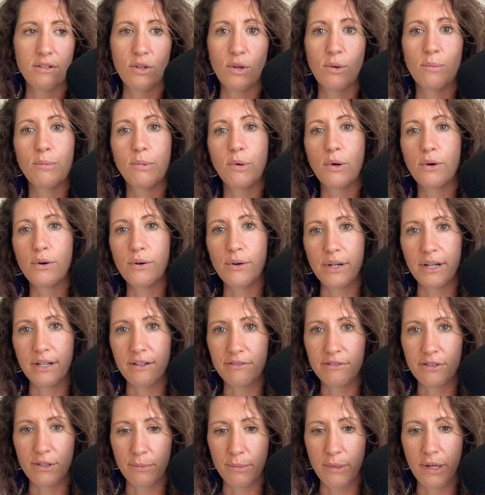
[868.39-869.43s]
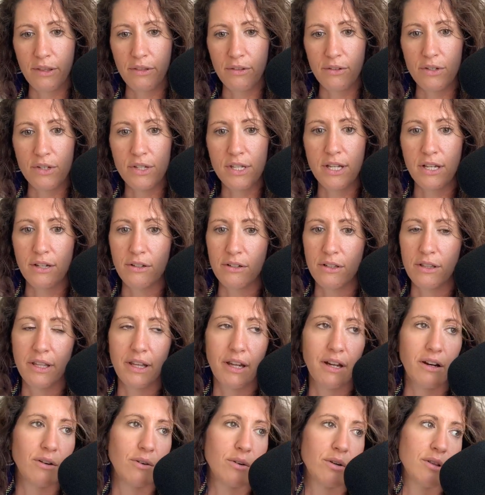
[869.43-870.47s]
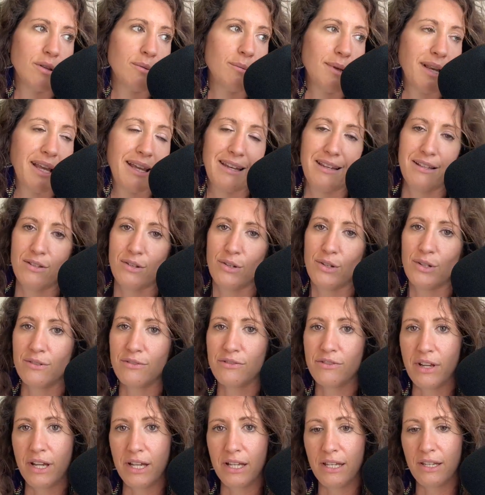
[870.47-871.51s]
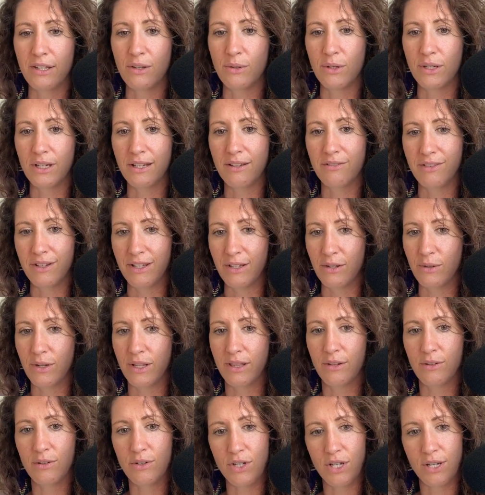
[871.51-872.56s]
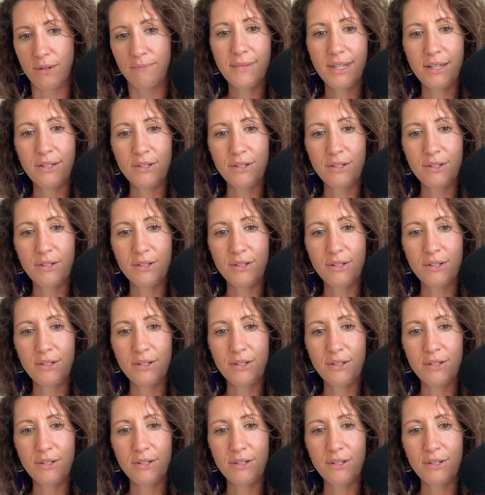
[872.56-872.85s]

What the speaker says: You're borrowing from others here and there, or the planets are defining you and giving you energy.